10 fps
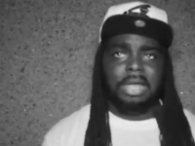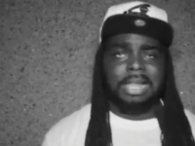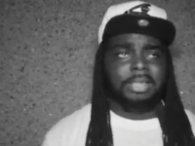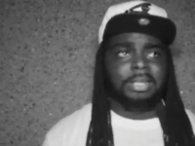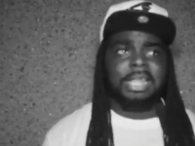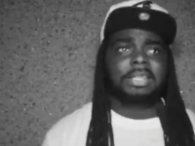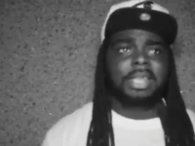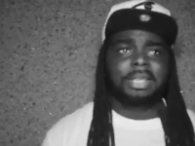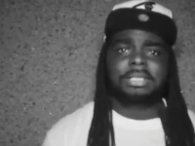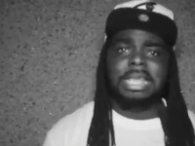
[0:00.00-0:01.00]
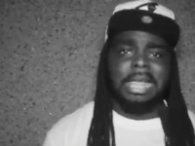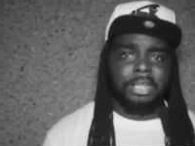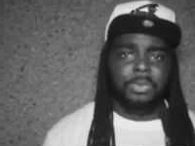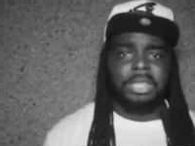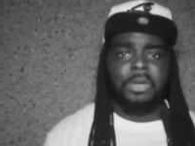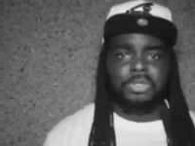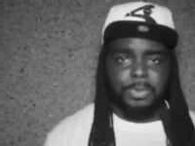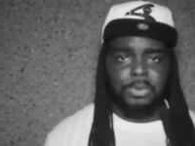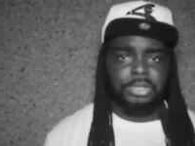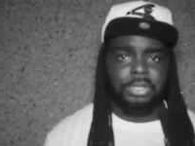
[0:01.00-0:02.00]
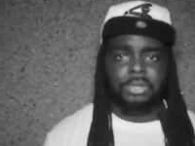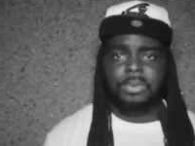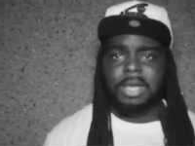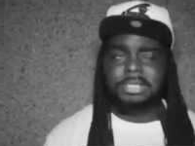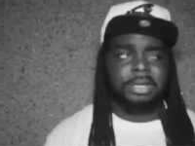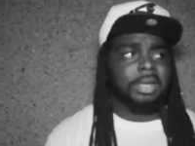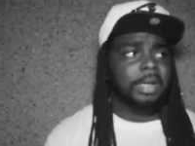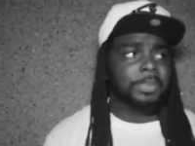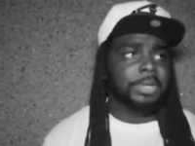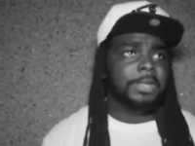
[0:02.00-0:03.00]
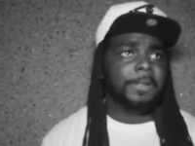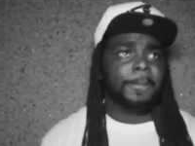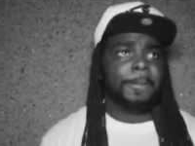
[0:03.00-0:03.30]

I think they did exactly what they were supposed to do as a company.